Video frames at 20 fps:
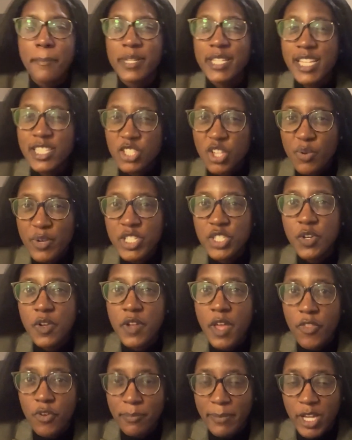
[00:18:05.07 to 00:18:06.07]
But let's go into
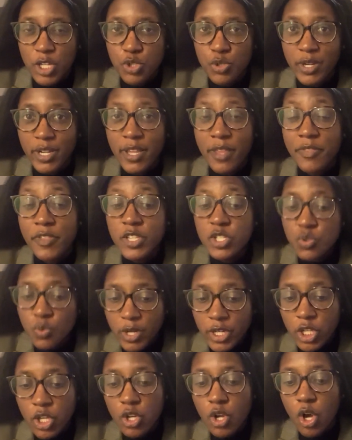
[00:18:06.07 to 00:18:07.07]
another metric. This
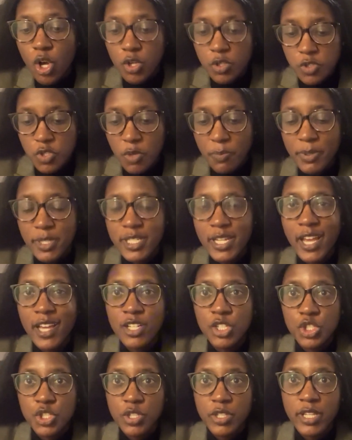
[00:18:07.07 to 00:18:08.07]
one could also
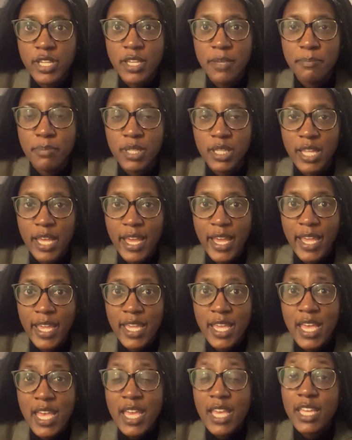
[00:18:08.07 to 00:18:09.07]
potentially
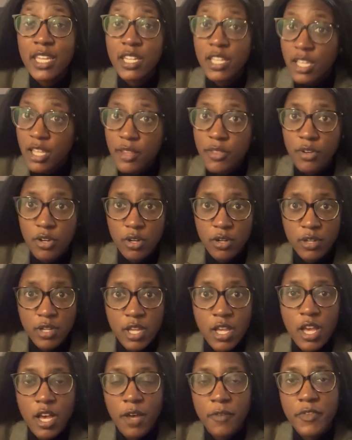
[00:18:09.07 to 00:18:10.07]
play in either
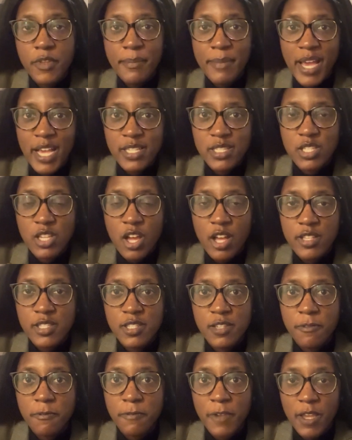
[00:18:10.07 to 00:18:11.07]
of the
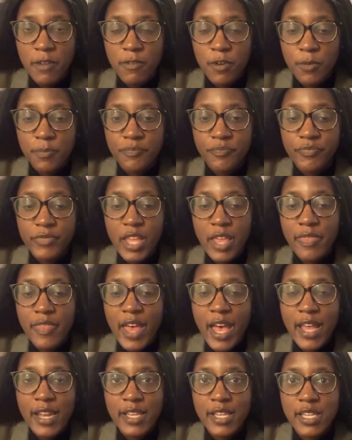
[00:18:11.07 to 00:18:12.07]
mascots' favor, and
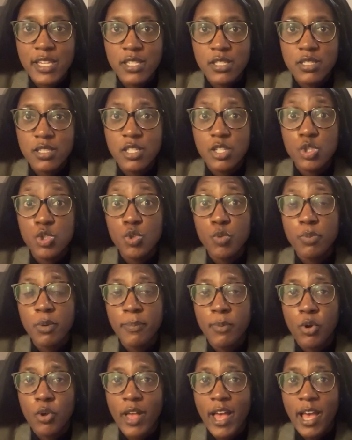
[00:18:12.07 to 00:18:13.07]
that is the Super
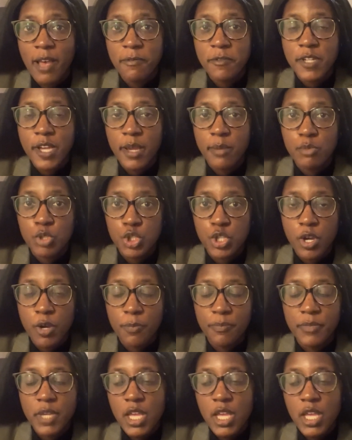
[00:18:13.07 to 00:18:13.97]
Bowl halftime show.